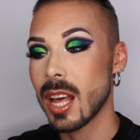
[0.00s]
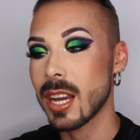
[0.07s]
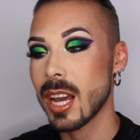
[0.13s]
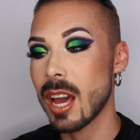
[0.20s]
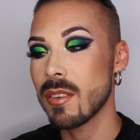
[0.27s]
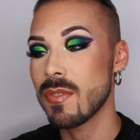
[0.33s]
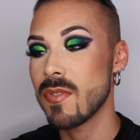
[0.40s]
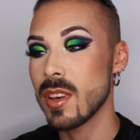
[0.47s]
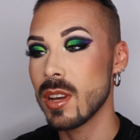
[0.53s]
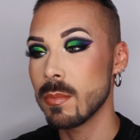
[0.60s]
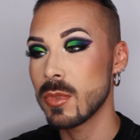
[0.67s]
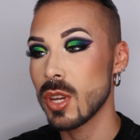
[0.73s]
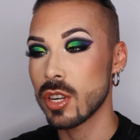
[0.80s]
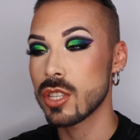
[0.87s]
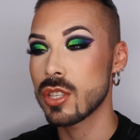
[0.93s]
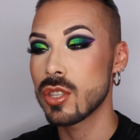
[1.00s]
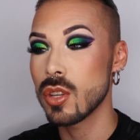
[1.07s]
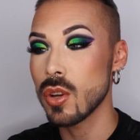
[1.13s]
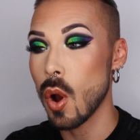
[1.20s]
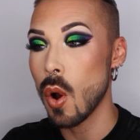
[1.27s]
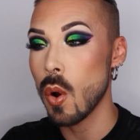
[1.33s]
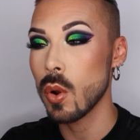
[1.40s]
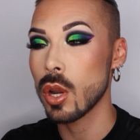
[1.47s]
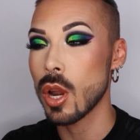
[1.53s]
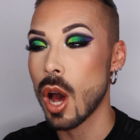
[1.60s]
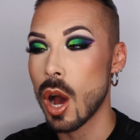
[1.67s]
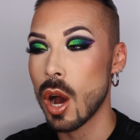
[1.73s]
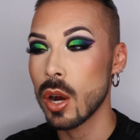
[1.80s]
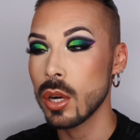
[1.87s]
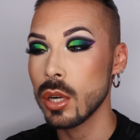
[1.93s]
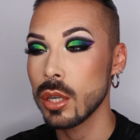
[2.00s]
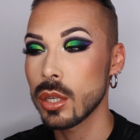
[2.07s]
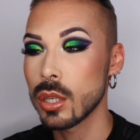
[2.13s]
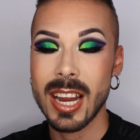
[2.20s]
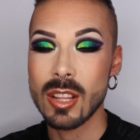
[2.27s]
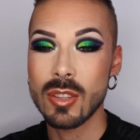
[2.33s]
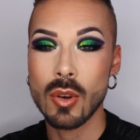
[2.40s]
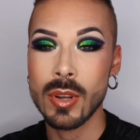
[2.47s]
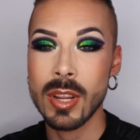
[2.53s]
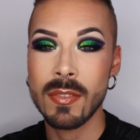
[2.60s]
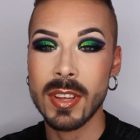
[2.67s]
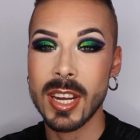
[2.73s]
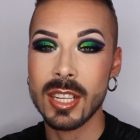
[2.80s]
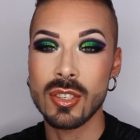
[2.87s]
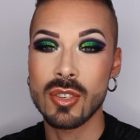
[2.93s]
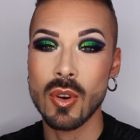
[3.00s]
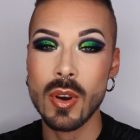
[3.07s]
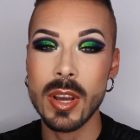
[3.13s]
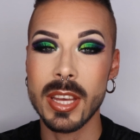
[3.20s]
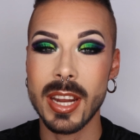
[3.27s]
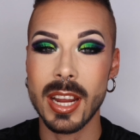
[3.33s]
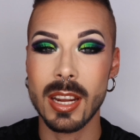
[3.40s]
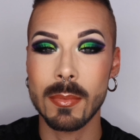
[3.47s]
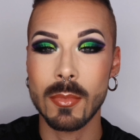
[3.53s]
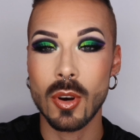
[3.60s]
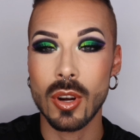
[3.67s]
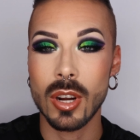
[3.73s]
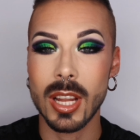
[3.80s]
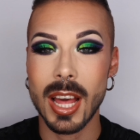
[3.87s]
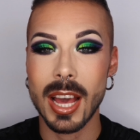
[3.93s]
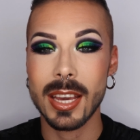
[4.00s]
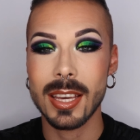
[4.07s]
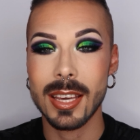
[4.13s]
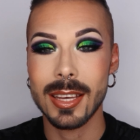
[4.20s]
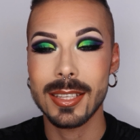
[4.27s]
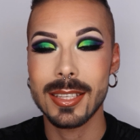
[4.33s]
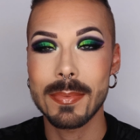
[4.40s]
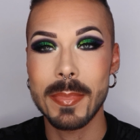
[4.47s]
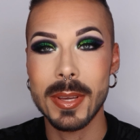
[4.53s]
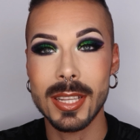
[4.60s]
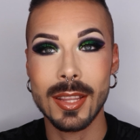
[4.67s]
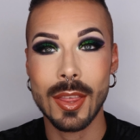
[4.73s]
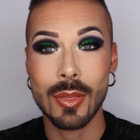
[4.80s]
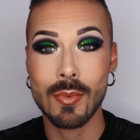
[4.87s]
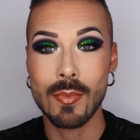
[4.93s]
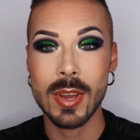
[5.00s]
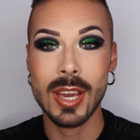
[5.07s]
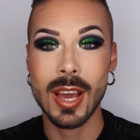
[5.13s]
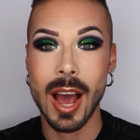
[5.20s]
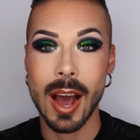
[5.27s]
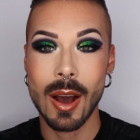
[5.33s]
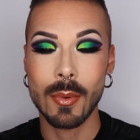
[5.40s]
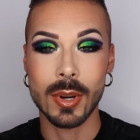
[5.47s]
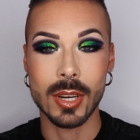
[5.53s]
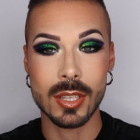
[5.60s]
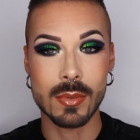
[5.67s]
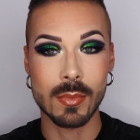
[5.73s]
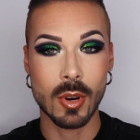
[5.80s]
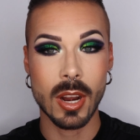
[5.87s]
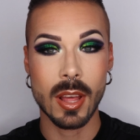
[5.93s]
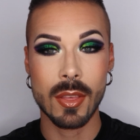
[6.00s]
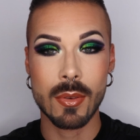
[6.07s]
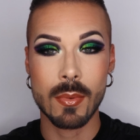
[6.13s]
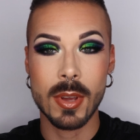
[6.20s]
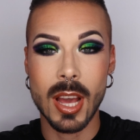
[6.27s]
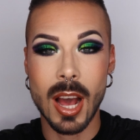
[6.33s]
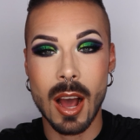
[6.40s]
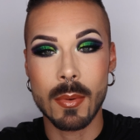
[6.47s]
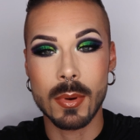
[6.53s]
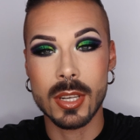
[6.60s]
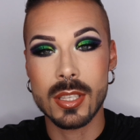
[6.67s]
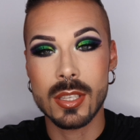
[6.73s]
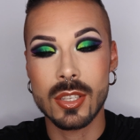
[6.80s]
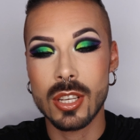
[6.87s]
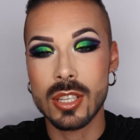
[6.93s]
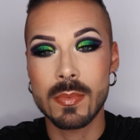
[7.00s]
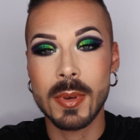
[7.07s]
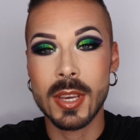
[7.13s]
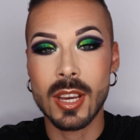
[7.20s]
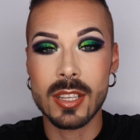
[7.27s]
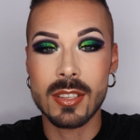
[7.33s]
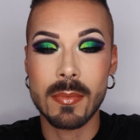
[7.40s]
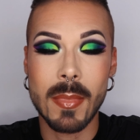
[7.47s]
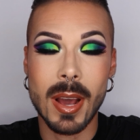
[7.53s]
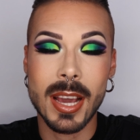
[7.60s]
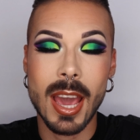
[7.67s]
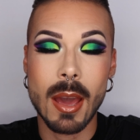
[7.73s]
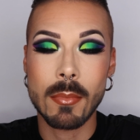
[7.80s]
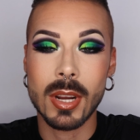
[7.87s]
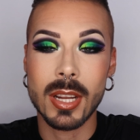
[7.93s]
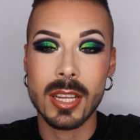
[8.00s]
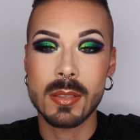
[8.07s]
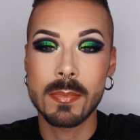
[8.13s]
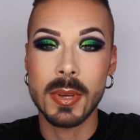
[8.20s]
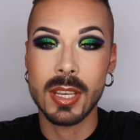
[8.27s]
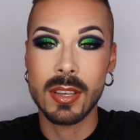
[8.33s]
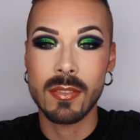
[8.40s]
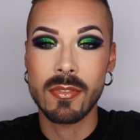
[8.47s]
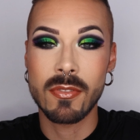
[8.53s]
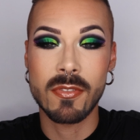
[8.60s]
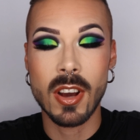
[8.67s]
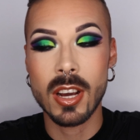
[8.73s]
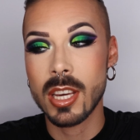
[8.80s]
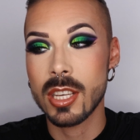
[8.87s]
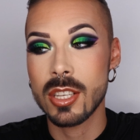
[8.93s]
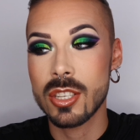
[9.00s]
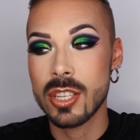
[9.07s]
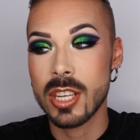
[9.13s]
Like, I filmed for so long that I don't even enjoy it anymore. Like, it's been 3 hours, more than 3 hours, just because of my camera that's being fucking